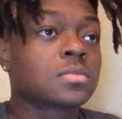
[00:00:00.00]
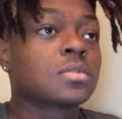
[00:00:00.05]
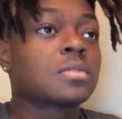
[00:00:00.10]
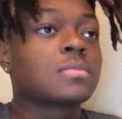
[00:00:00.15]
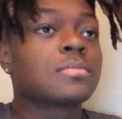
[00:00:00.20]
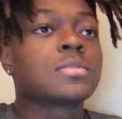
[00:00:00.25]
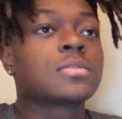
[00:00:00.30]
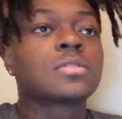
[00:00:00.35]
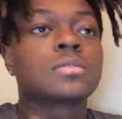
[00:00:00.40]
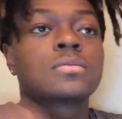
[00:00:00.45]
doing
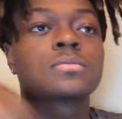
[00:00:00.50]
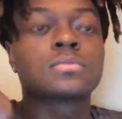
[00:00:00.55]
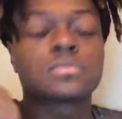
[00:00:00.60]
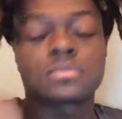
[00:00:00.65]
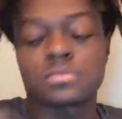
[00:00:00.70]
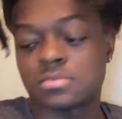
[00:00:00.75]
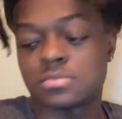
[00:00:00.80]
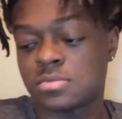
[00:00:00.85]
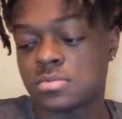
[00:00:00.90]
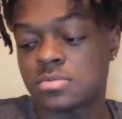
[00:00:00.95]
EPS.
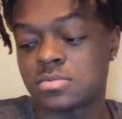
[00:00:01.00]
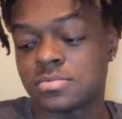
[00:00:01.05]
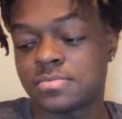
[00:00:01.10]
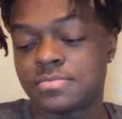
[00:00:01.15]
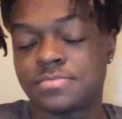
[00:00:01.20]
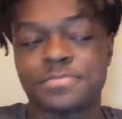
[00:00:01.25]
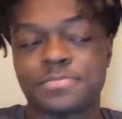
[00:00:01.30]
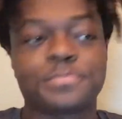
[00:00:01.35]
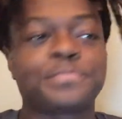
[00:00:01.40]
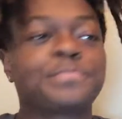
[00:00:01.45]

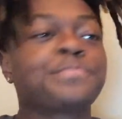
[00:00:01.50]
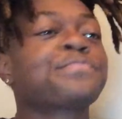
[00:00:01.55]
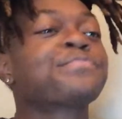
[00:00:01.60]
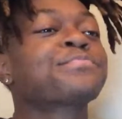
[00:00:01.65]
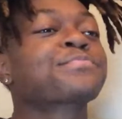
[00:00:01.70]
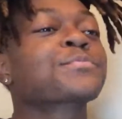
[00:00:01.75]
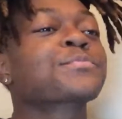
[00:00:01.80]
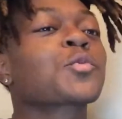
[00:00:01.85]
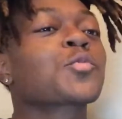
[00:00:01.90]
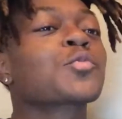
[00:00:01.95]

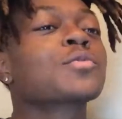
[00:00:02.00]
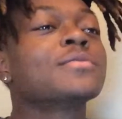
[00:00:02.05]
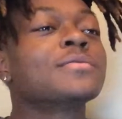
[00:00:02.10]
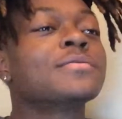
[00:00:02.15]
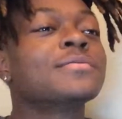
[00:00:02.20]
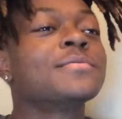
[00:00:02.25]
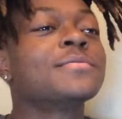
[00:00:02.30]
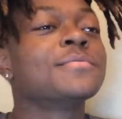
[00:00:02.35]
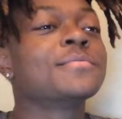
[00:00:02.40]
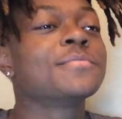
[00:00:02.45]
Real
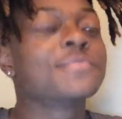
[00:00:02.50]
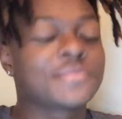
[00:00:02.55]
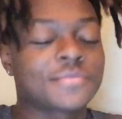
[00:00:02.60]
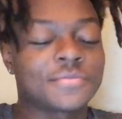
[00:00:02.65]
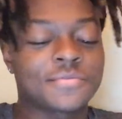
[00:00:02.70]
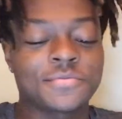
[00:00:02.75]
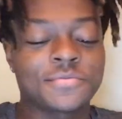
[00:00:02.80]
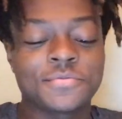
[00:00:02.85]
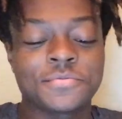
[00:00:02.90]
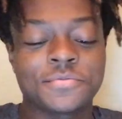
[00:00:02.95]
talk, son.
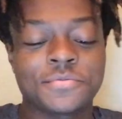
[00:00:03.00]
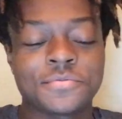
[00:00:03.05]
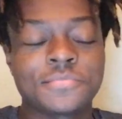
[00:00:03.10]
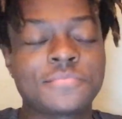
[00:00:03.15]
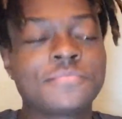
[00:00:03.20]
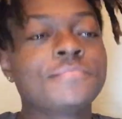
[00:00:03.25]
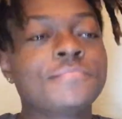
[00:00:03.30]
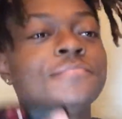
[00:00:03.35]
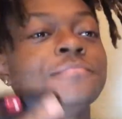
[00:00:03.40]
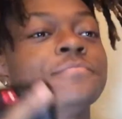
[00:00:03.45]

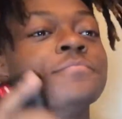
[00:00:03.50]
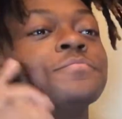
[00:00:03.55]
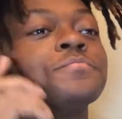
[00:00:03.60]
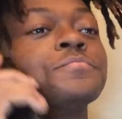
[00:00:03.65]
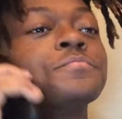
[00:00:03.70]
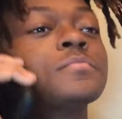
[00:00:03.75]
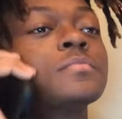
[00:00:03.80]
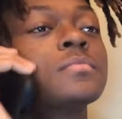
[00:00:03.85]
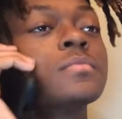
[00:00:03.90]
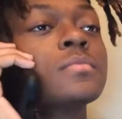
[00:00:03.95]
Watch, I'm gonna hit
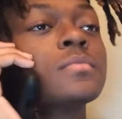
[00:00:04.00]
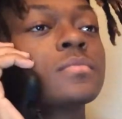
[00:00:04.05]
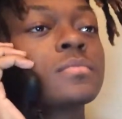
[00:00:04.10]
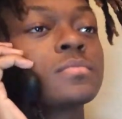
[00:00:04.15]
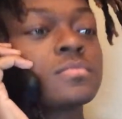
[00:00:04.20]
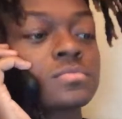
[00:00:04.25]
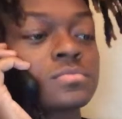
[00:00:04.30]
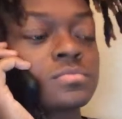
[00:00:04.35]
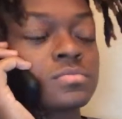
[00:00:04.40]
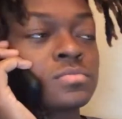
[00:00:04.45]
her up right
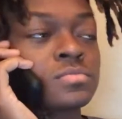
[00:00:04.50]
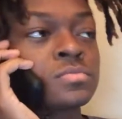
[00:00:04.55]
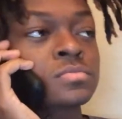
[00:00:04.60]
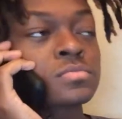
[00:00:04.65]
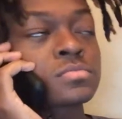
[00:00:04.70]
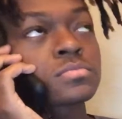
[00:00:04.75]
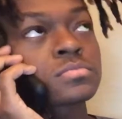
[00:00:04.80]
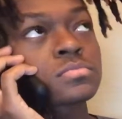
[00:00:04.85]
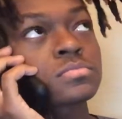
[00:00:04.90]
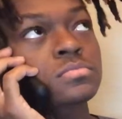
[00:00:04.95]
now.
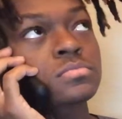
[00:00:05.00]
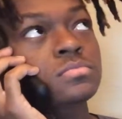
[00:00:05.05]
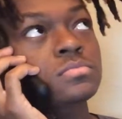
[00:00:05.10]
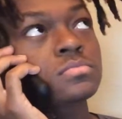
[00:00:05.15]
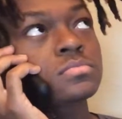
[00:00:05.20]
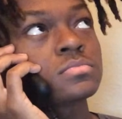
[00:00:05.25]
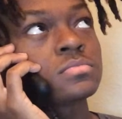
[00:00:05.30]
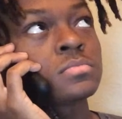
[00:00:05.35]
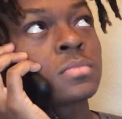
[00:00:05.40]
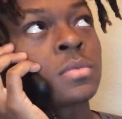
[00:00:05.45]

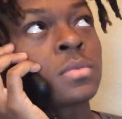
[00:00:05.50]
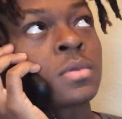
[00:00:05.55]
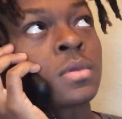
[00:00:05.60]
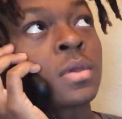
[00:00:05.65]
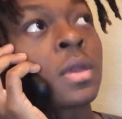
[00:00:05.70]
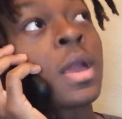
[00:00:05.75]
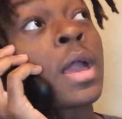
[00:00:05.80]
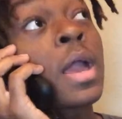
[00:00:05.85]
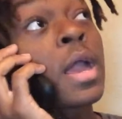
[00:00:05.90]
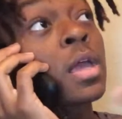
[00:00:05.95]
Let's see what she
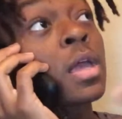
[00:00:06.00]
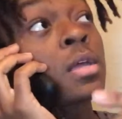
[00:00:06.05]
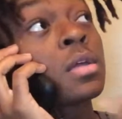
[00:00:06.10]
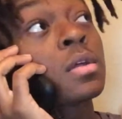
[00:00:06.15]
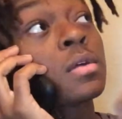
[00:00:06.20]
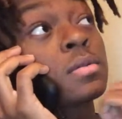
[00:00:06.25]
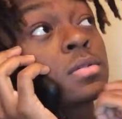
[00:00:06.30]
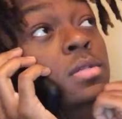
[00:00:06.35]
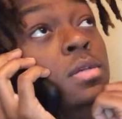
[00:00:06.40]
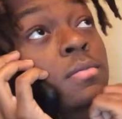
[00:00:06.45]
doing.
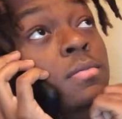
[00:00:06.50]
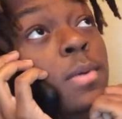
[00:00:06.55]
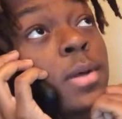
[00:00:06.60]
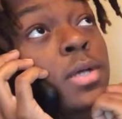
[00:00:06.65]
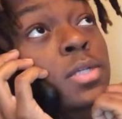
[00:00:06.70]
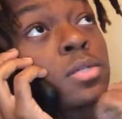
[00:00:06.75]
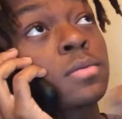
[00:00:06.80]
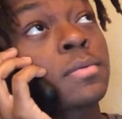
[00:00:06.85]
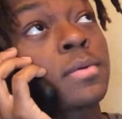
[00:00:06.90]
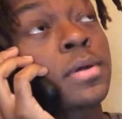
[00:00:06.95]
Hello?
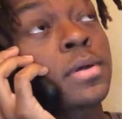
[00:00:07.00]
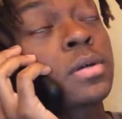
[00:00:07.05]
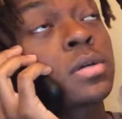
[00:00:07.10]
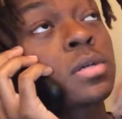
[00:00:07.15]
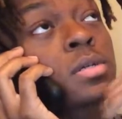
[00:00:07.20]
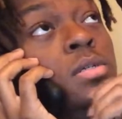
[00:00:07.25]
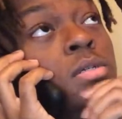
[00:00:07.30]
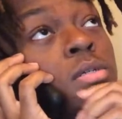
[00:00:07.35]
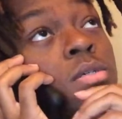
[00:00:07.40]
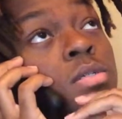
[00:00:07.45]
Hey, yeah,
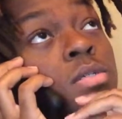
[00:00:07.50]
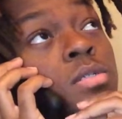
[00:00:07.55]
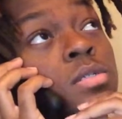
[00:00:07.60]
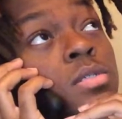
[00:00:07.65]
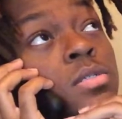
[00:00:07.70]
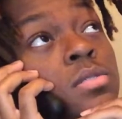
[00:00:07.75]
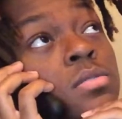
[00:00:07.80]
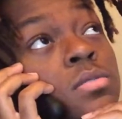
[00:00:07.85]
we gotta go back to the